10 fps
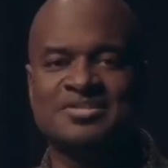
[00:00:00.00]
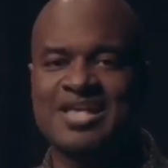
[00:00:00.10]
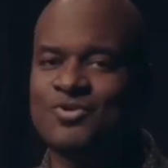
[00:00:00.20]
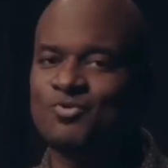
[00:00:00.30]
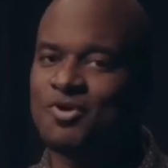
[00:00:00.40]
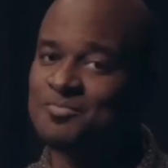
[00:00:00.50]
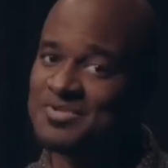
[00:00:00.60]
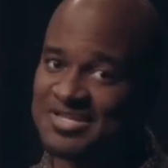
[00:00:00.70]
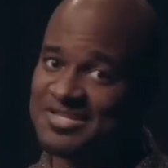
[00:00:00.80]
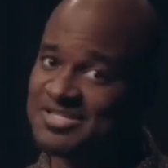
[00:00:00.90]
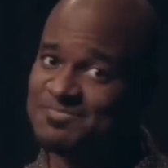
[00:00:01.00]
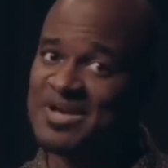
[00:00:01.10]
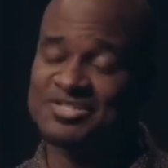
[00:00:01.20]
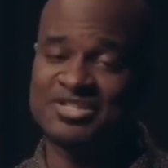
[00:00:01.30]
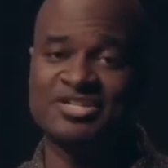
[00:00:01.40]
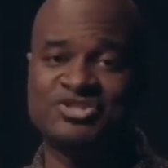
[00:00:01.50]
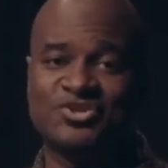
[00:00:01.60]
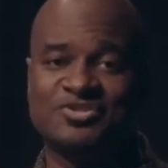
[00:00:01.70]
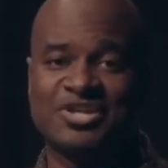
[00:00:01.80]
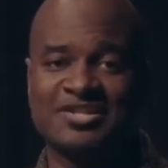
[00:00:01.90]
I grew up especially in
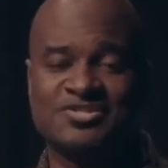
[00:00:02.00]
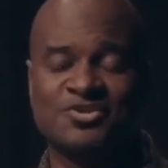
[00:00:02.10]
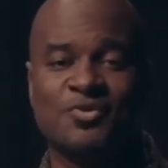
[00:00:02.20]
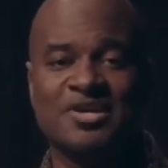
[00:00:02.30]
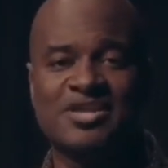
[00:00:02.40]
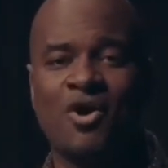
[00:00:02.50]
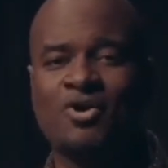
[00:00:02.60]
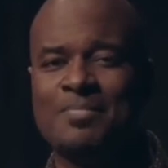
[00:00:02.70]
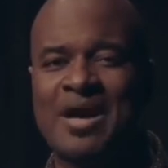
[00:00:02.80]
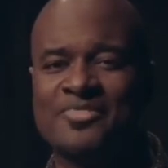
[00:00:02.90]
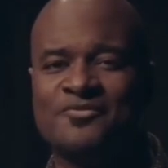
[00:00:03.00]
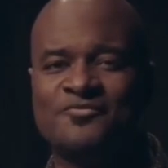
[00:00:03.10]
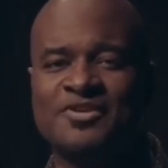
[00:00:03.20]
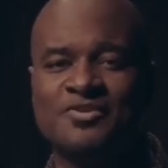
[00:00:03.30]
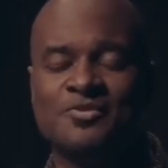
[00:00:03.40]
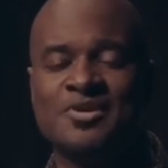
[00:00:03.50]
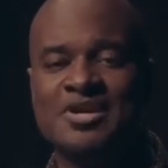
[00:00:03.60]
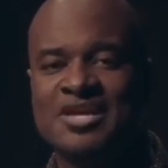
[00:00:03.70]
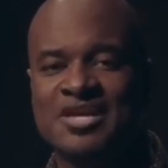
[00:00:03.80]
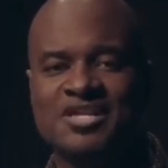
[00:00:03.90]
church, and so it's all about the feel.
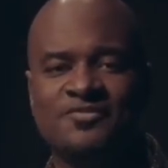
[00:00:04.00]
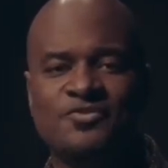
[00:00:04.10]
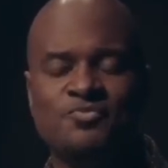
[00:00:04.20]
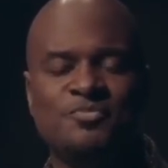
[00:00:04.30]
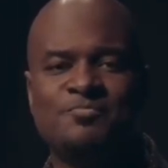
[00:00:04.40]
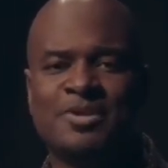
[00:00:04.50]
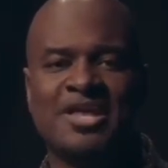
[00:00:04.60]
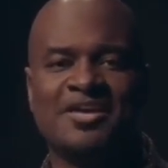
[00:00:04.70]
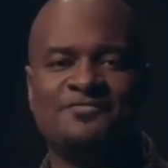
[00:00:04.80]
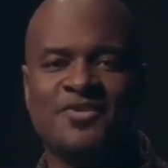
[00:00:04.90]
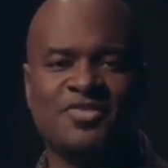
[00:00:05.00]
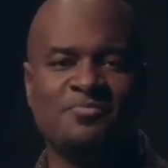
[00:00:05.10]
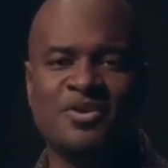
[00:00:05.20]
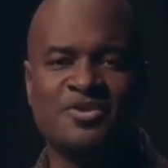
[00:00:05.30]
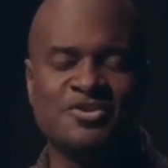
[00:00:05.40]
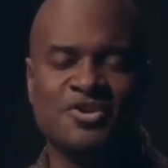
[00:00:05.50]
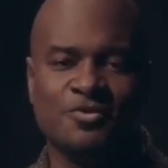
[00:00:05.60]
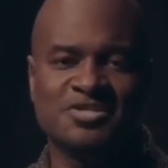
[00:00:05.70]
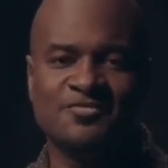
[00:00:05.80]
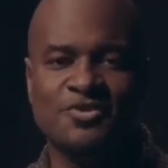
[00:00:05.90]
Even if you play 50 million
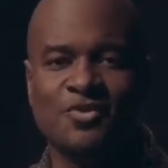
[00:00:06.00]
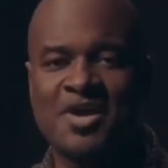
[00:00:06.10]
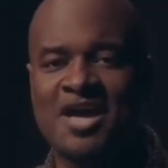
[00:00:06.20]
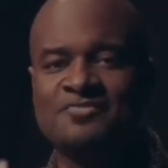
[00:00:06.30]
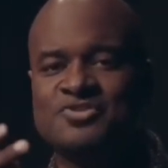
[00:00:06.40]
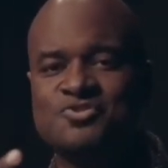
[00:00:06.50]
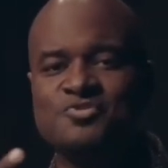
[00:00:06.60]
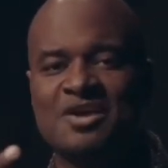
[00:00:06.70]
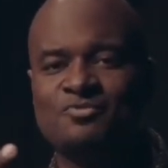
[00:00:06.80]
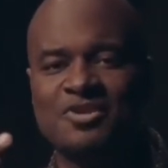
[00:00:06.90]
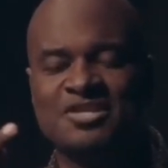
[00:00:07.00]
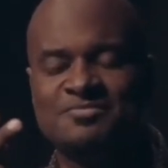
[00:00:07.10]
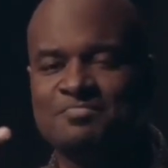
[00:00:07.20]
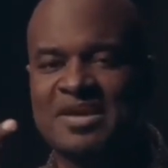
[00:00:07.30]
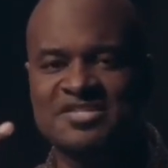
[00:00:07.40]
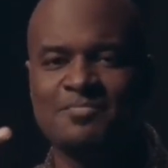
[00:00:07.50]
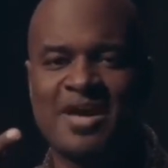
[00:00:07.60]
notes, if you don't have two that really make somebody